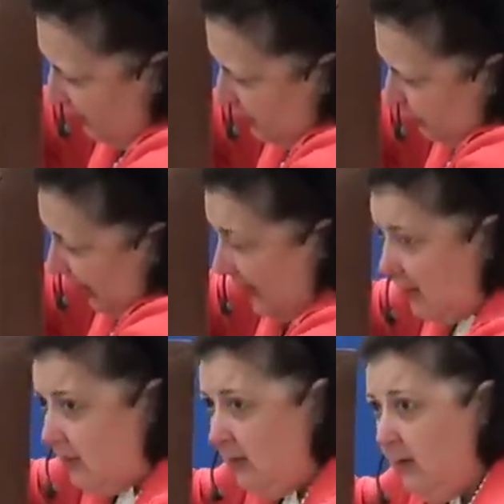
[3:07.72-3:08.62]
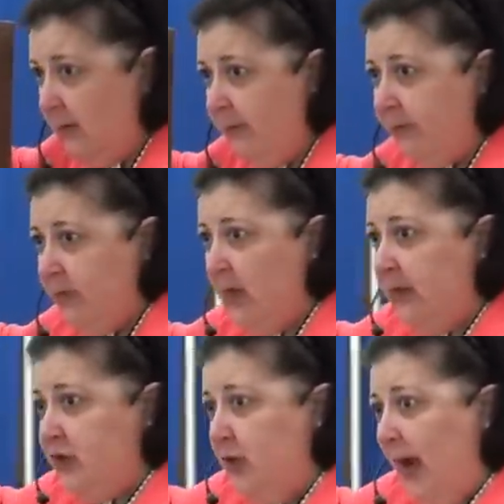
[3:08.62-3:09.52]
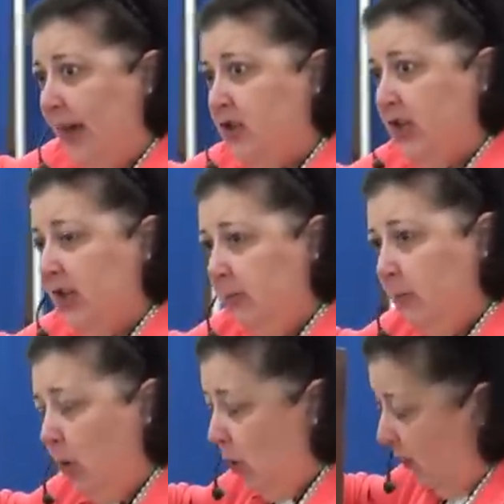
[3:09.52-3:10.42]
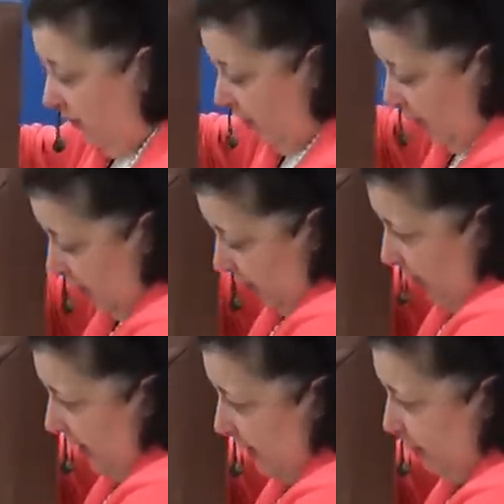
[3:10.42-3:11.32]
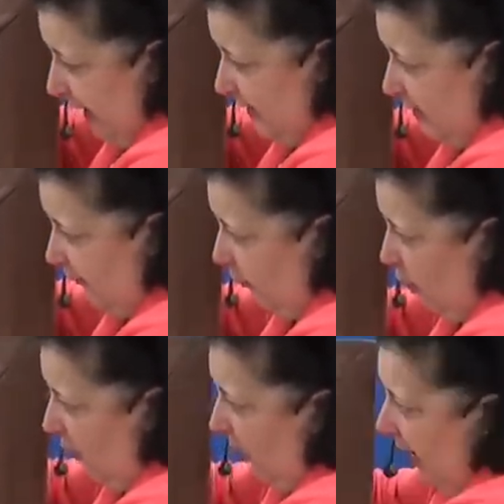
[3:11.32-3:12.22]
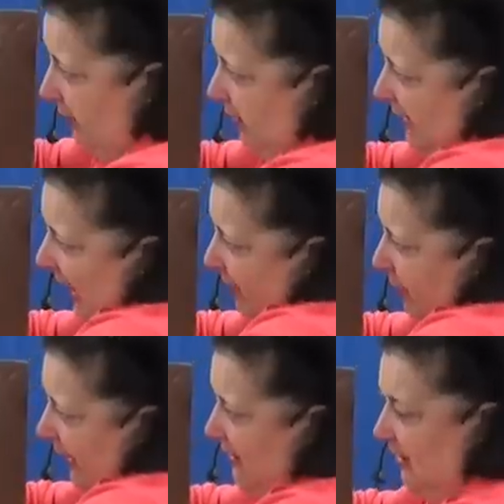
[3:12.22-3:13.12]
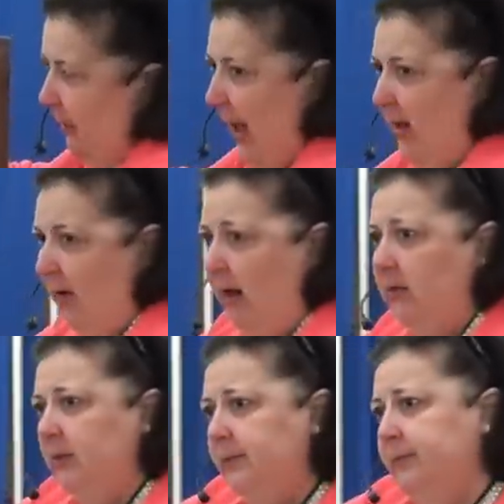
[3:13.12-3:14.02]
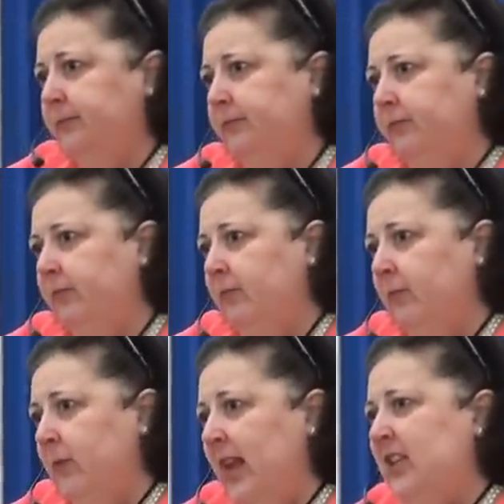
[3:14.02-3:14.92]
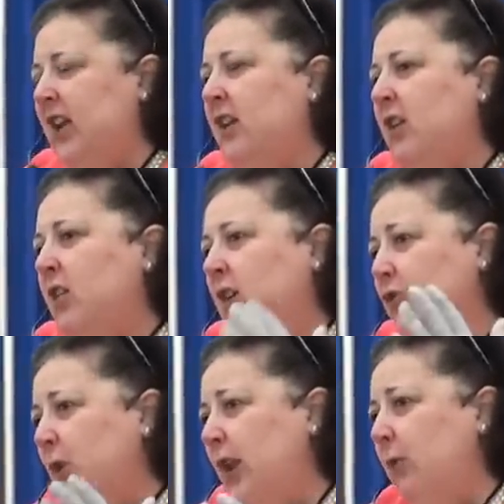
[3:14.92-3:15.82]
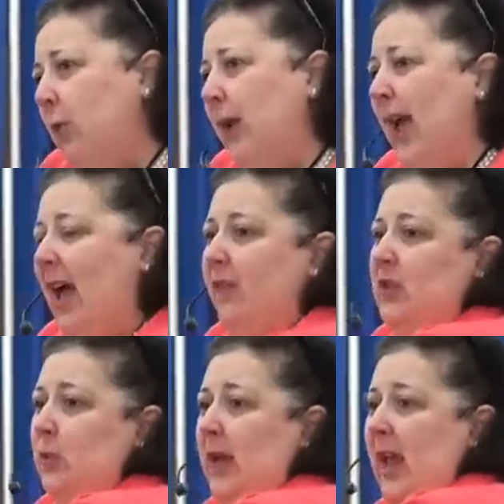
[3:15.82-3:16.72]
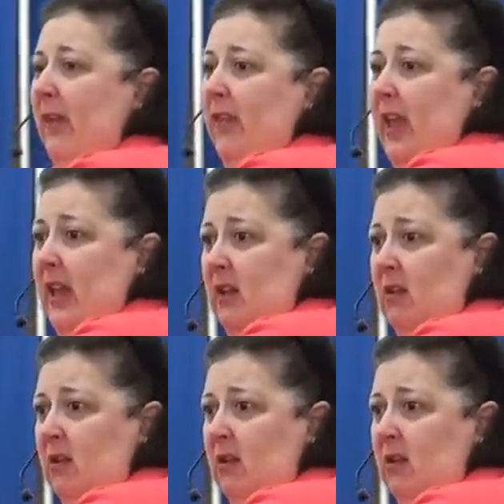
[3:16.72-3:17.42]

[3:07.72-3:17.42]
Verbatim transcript: in space? That you actually can move from this place in the foreground to that place in the background? Is it, because really what we have is we have a